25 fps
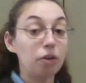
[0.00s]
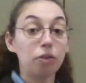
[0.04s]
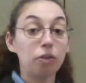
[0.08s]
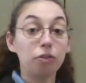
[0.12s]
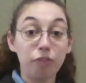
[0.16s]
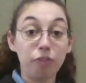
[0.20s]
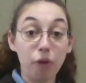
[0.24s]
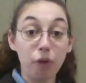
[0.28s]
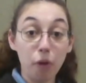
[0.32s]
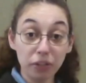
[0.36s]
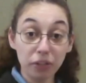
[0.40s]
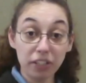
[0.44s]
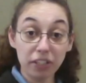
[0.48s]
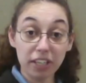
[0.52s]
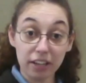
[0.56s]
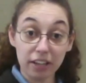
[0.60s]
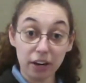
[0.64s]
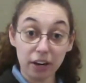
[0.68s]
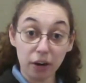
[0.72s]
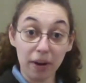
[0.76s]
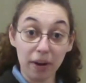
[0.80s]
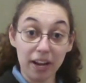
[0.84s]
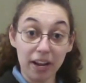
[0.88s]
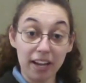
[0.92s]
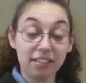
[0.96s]
folding
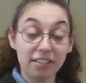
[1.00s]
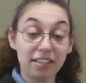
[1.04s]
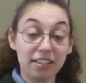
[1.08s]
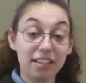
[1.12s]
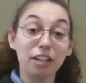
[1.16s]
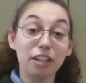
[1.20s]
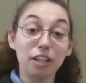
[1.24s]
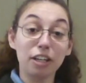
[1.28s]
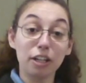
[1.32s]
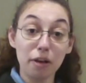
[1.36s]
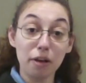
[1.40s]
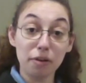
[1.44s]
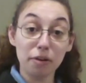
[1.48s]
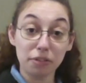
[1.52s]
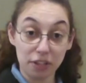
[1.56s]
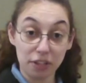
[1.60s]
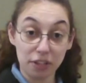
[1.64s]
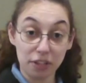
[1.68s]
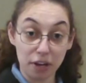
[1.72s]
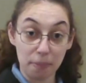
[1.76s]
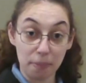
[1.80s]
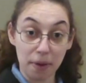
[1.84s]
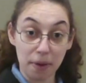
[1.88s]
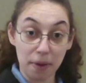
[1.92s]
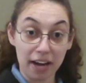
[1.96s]
their wings in close to
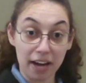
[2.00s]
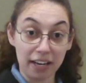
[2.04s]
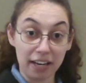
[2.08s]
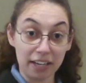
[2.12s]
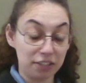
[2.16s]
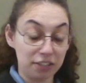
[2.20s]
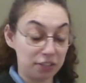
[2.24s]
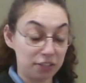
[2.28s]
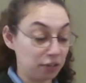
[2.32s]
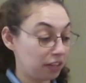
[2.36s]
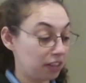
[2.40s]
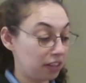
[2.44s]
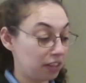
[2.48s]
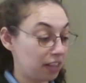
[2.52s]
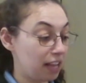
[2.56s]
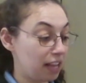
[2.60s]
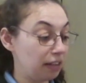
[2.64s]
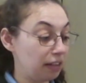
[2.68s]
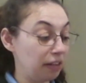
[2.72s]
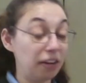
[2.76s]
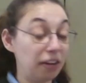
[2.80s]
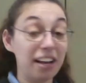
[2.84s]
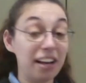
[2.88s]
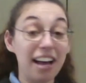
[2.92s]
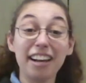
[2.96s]
their bodies so that they
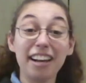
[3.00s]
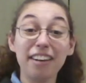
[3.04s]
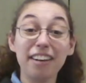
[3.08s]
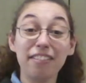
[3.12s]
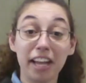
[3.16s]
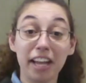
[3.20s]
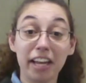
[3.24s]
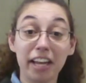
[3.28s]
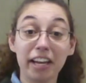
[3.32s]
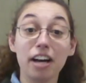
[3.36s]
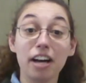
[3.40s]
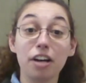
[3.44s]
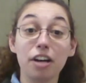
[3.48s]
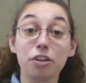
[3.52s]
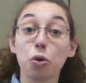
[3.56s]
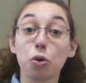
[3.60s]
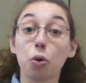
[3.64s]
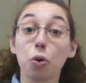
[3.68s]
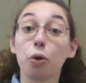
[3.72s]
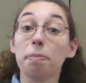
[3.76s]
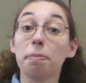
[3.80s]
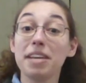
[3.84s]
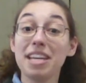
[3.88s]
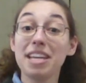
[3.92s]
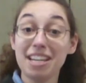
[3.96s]
look kind of like a
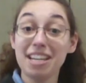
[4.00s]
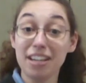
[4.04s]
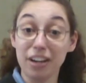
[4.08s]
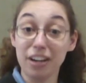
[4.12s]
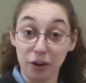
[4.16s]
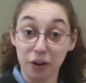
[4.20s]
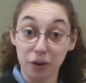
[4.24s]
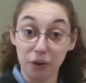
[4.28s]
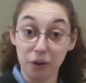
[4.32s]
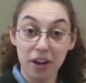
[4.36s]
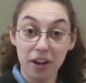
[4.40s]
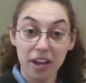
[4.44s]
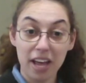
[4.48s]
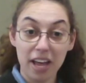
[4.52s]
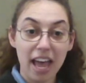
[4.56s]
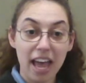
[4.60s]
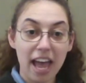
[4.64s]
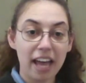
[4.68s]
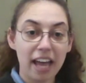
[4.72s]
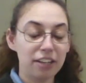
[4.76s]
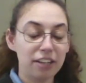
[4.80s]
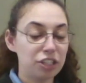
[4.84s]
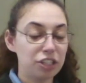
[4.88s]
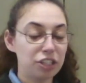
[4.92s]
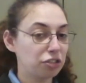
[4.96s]
torpedo
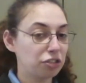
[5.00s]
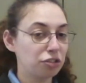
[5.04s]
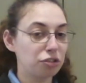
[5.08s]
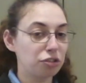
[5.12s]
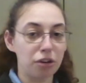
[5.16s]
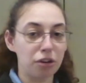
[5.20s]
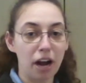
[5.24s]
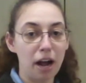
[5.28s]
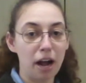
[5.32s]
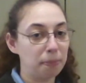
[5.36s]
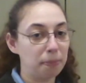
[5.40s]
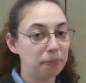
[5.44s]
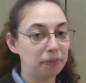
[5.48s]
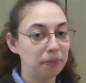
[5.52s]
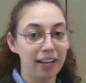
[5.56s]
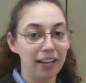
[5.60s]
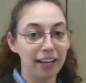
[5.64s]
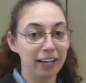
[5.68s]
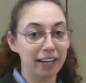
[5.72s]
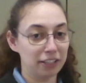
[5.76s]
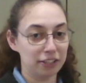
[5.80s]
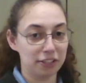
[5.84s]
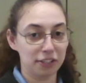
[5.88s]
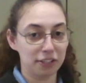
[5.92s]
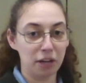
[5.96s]
and just drop
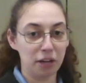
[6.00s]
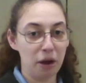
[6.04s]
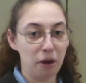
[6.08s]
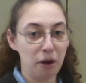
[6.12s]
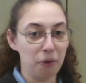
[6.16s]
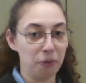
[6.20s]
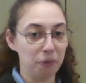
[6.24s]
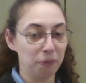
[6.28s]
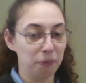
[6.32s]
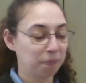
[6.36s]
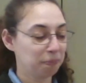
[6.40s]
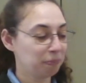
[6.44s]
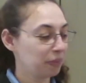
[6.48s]
like a stone.